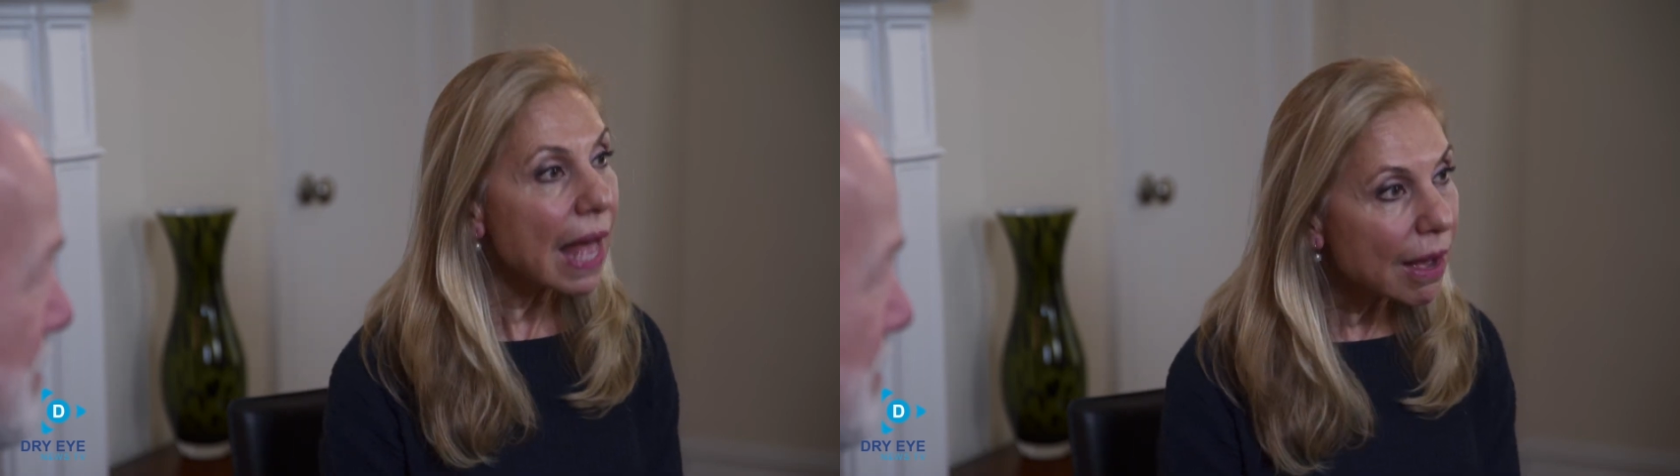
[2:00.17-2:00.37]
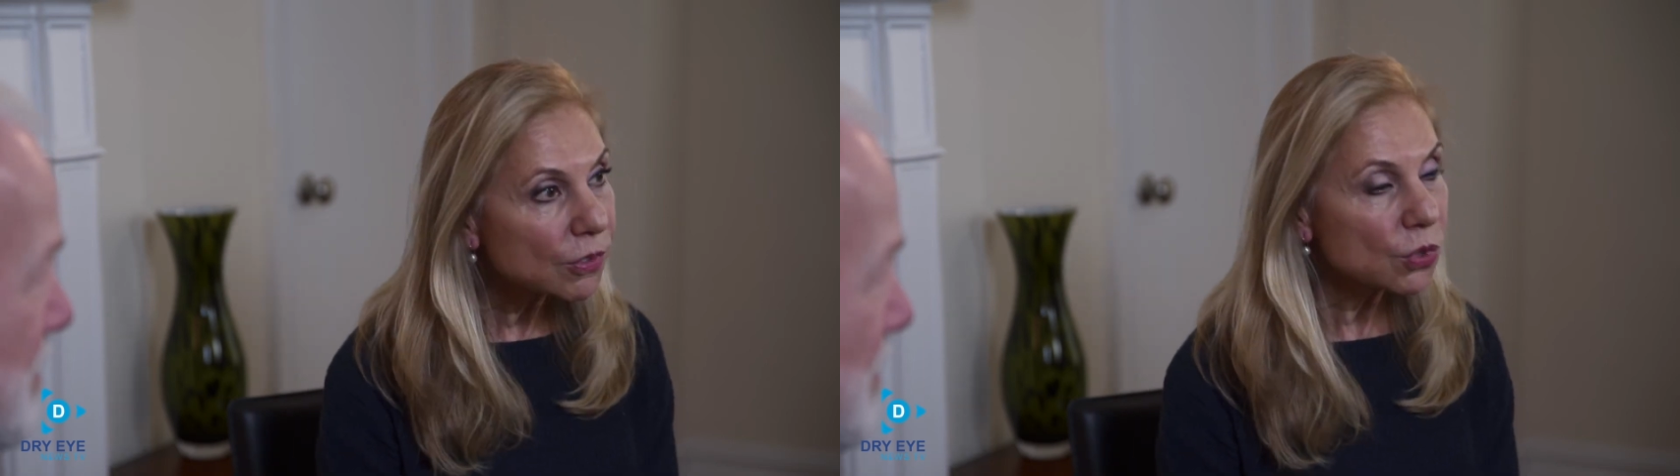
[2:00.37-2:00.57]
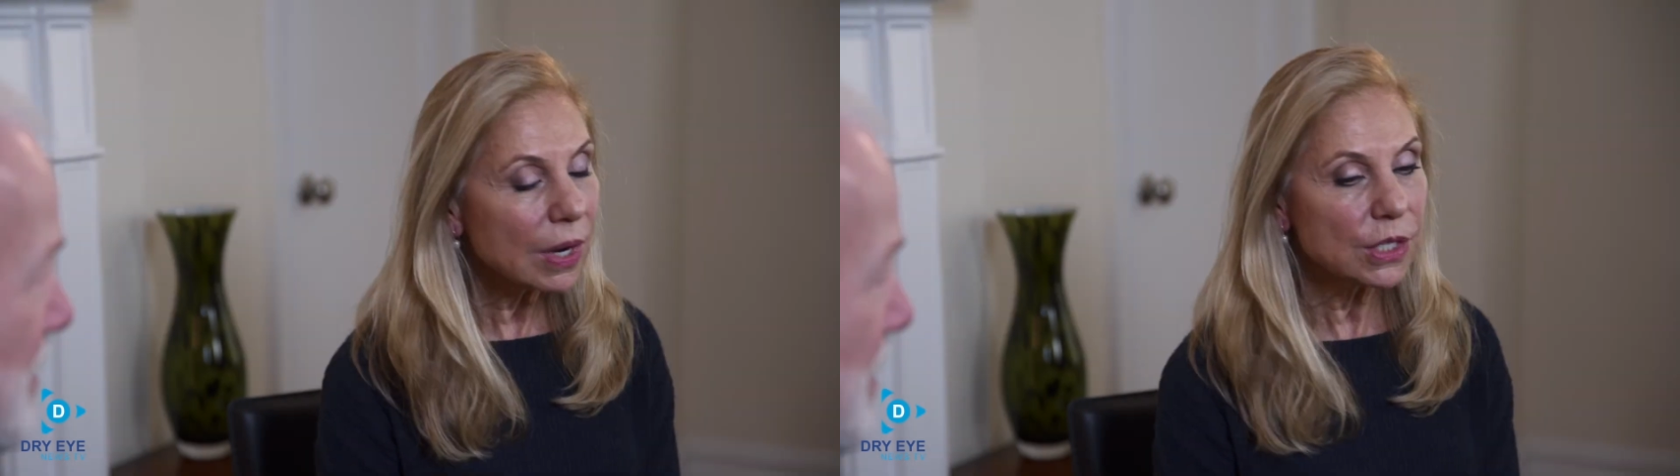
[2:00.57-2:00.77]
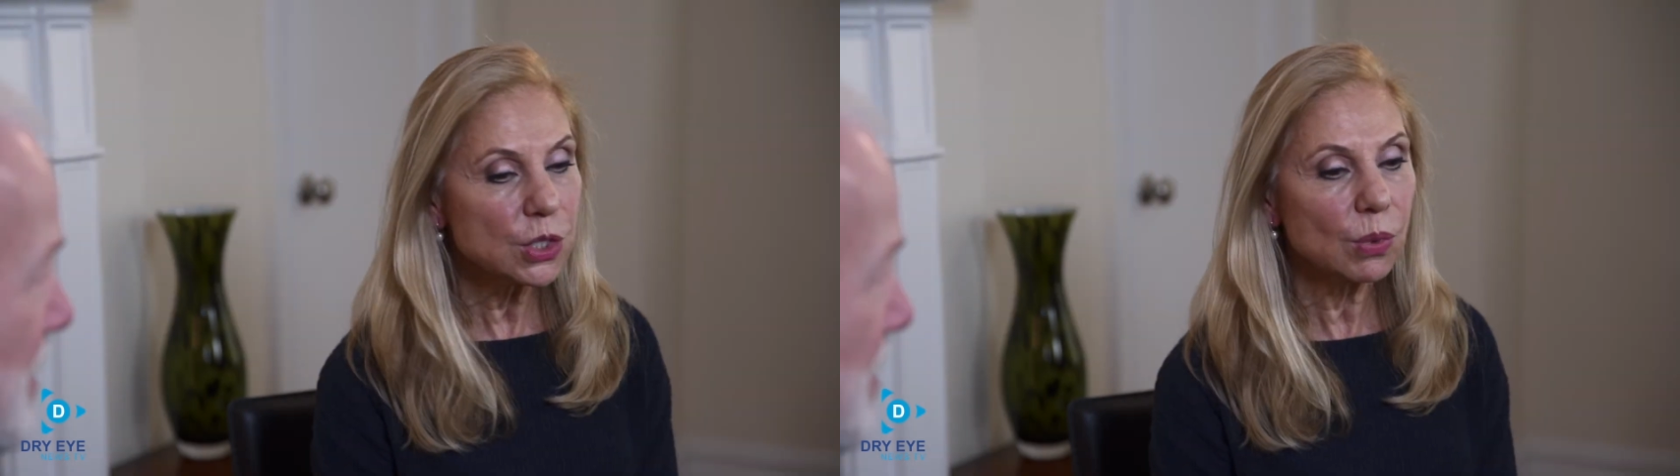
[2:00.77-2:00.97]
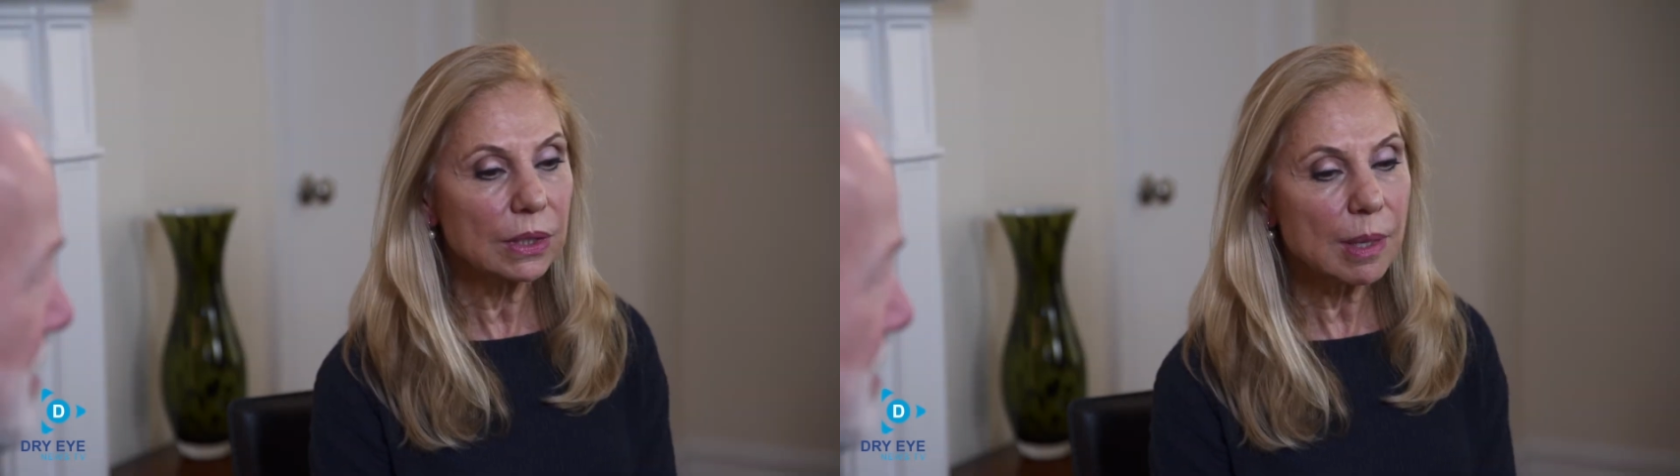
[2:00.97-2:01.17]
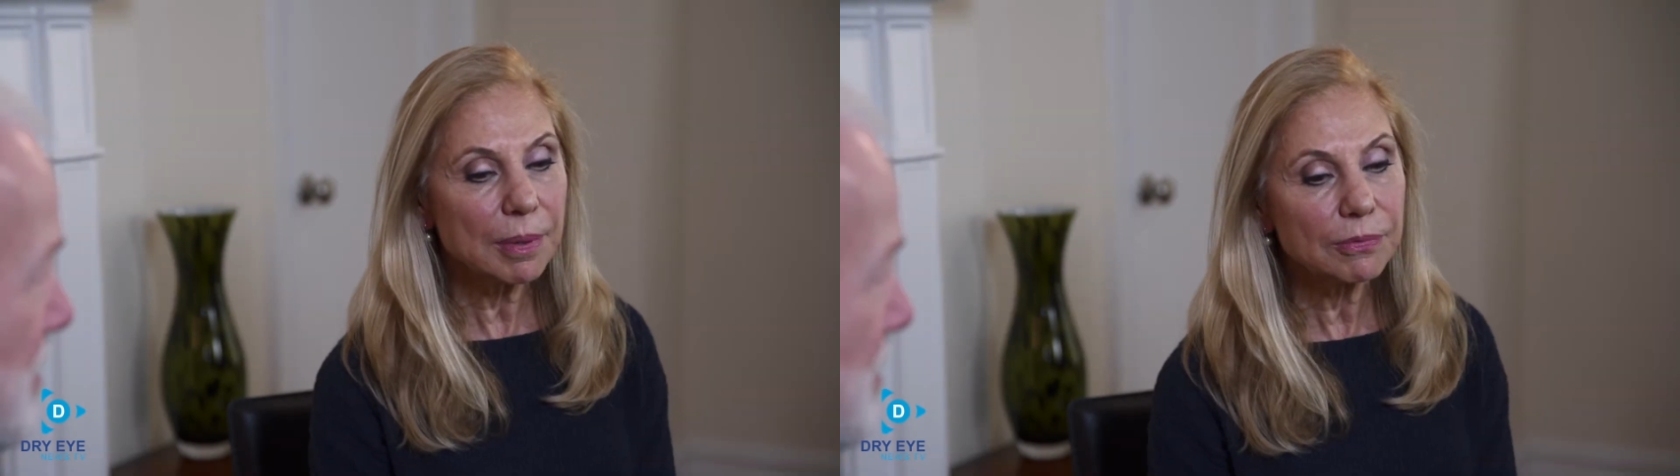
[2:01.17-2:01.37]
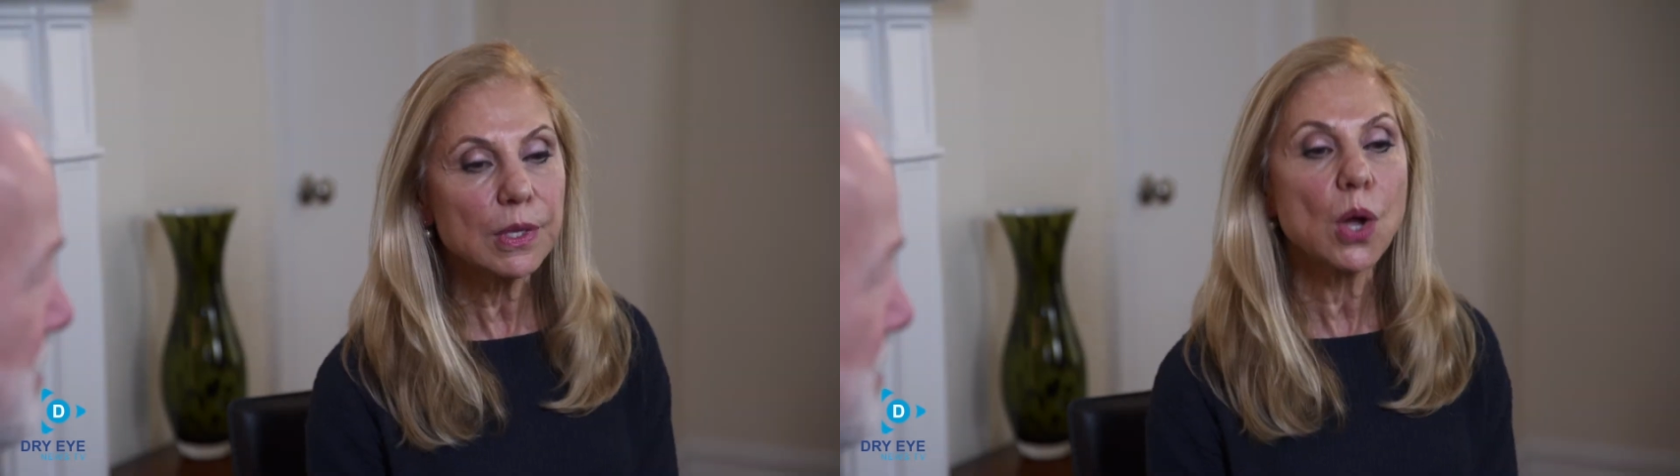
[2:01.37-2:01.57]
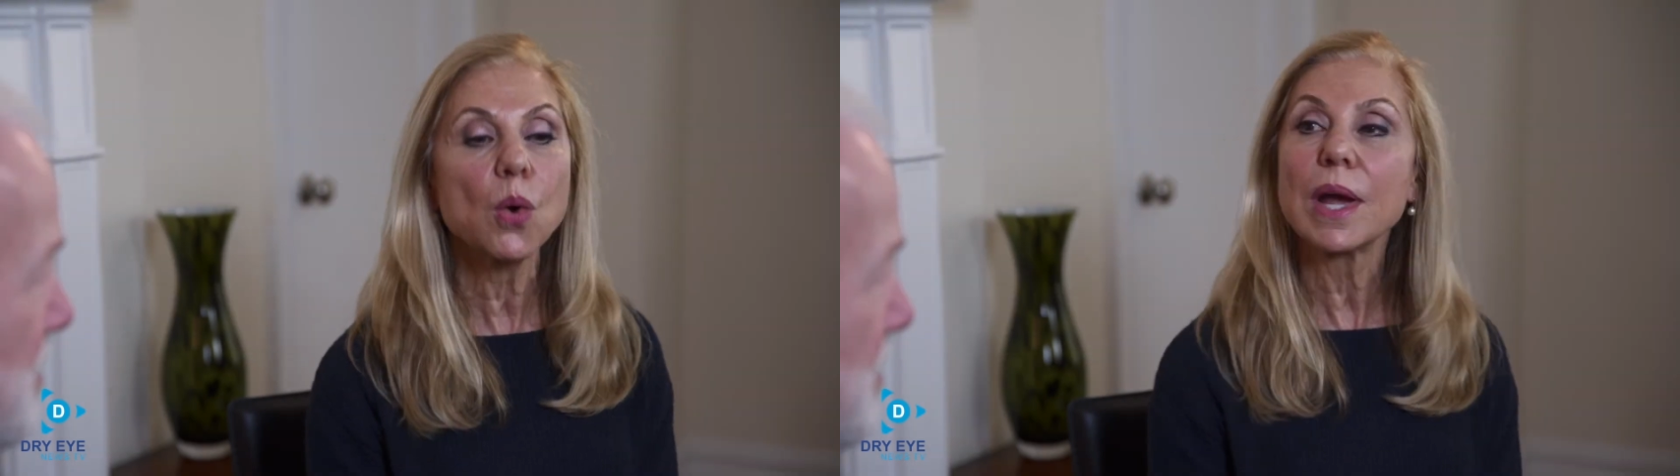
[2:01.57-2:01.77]
after I do a
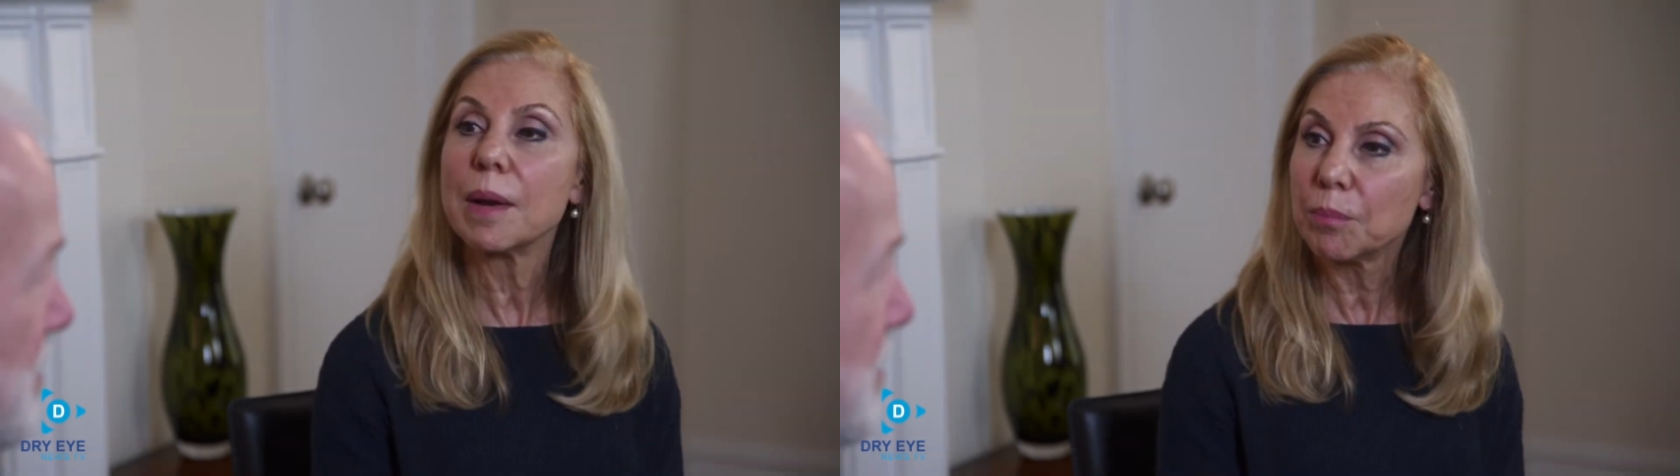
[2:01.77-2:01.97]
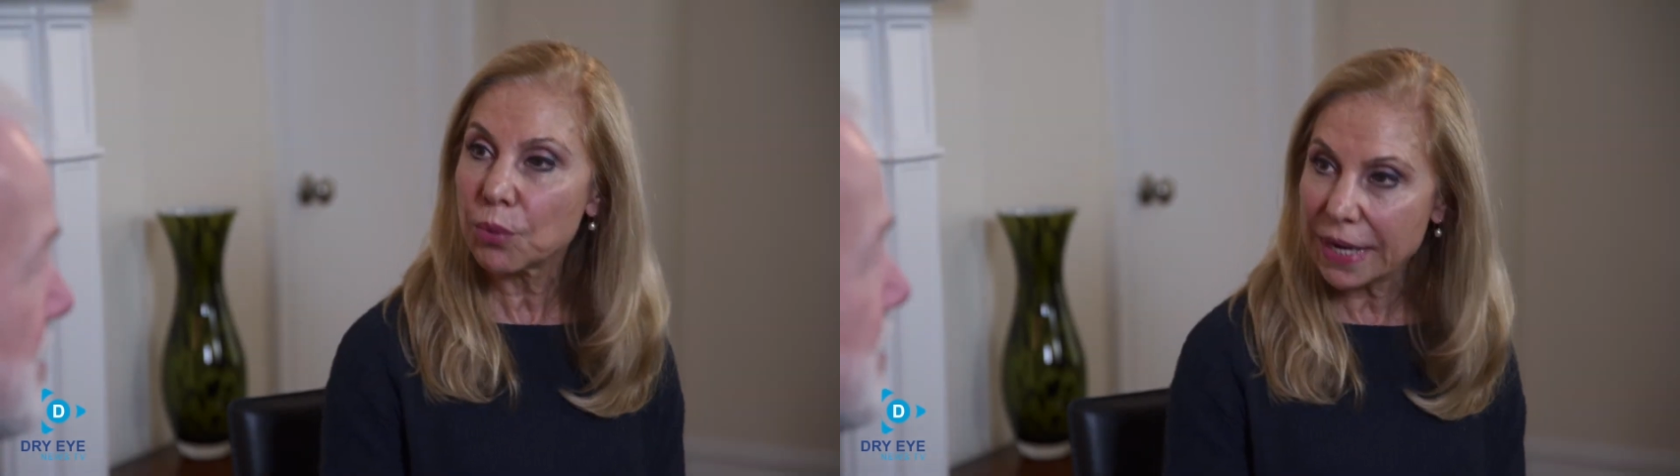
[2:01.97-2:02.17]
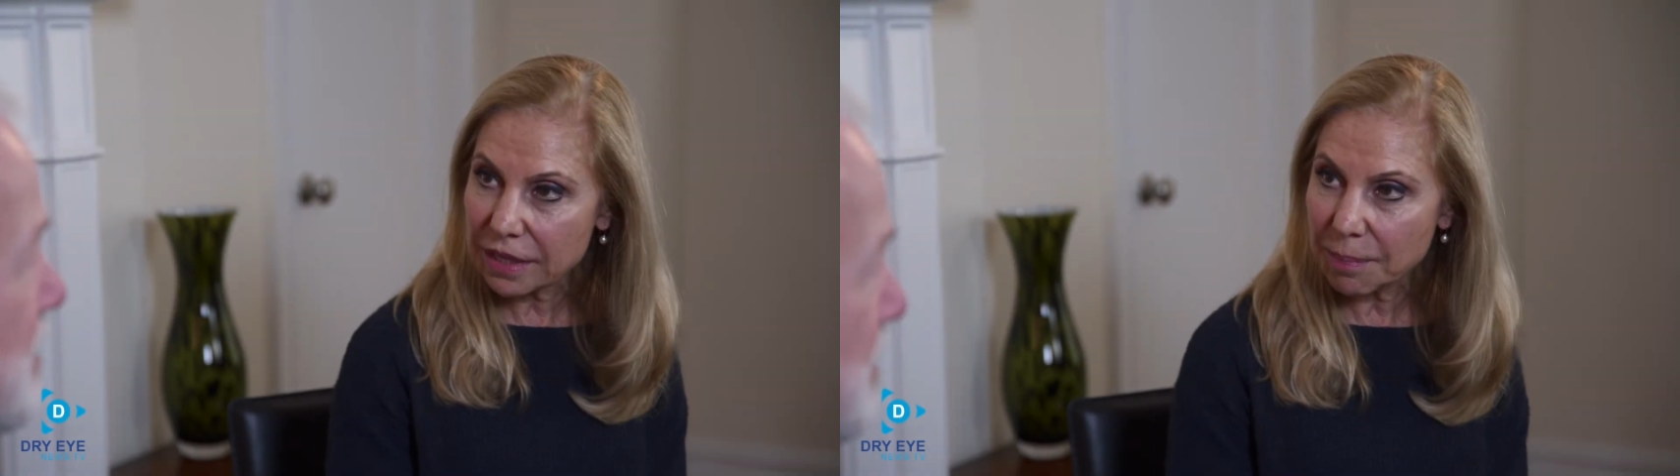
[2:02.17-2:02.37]
Lipiflow, bring the